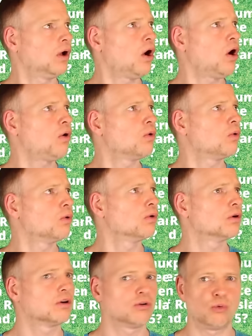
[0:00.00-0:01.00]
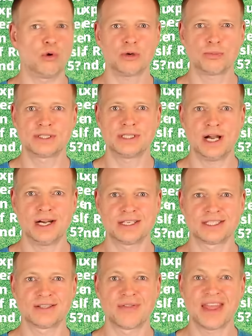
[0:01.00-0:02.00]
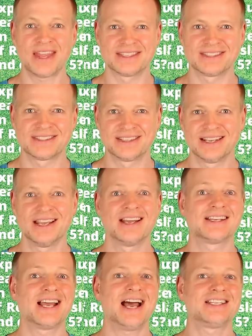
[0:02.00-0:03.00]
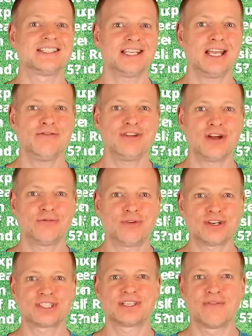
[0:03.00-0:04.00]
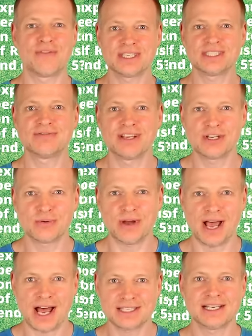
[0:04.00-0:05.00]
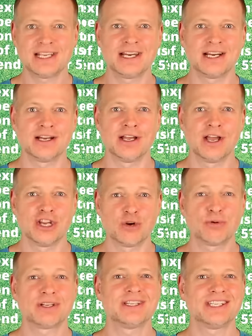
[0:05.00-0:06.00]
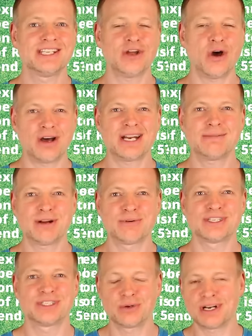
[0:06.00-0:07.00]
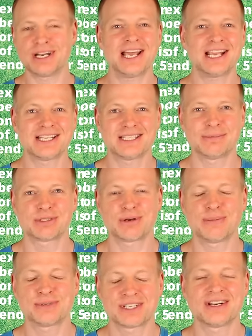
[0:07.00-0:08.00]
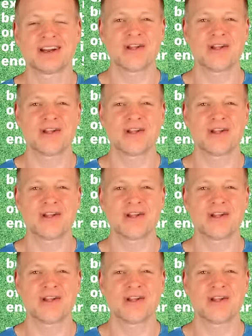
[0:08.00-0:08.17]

Oh, what result is this? Guys, if you have watched this video until here, you would indeed honor me with your like and subscription.